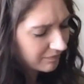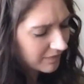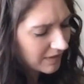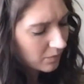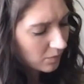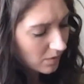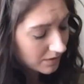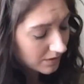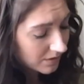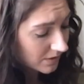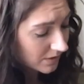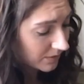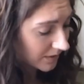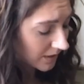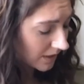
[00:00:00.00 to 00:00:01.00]
Once those
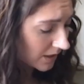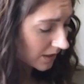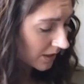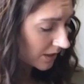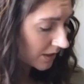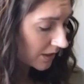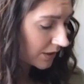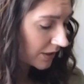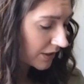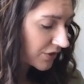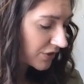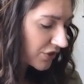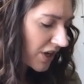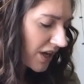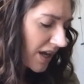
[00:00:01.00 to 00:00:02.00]
colors
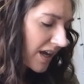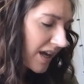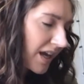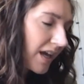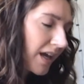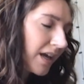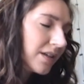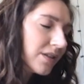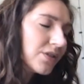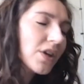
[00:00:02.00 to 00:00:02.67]
change,